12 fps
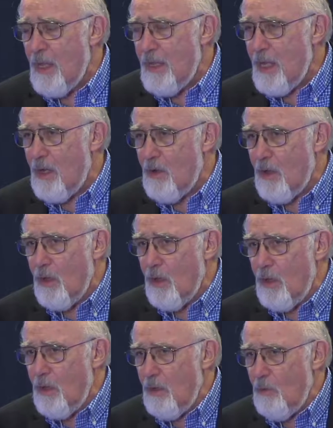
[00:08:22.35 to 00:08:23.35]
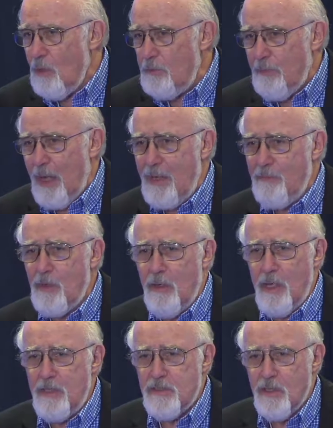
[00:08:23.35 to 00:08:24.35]
Now, with
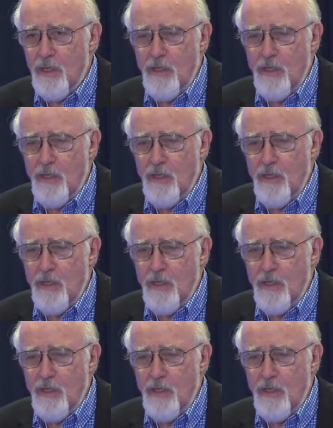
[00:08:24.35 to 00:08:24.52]
pipelines,